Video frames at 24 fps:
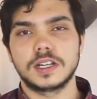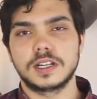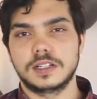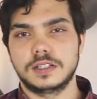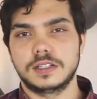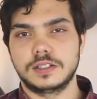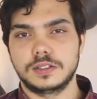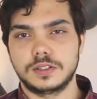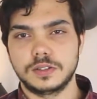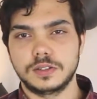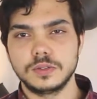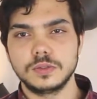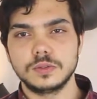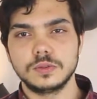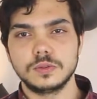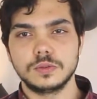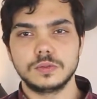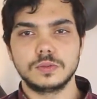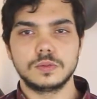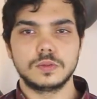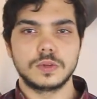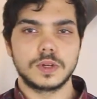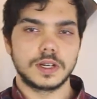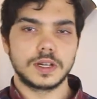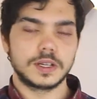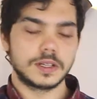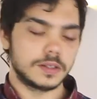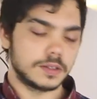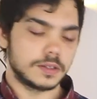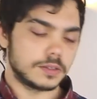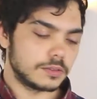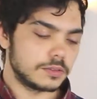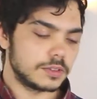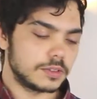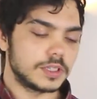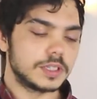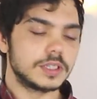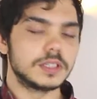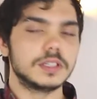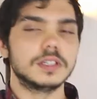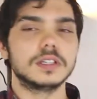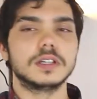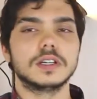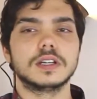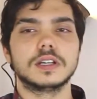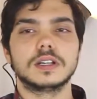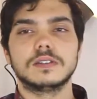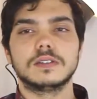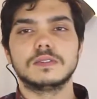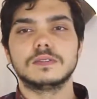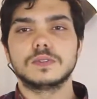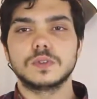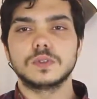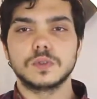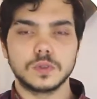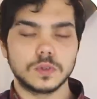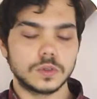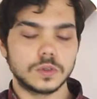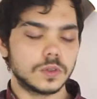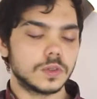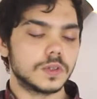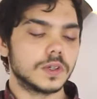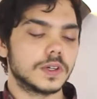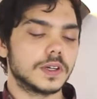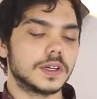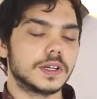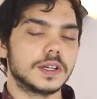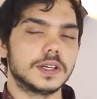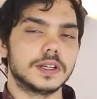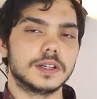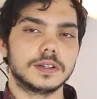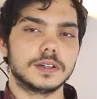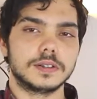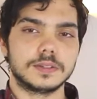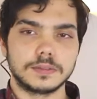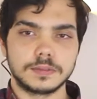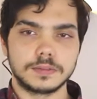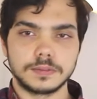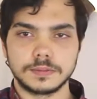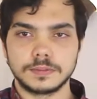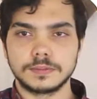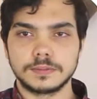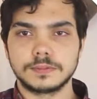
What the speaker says: and 2 and 3 and 4 and...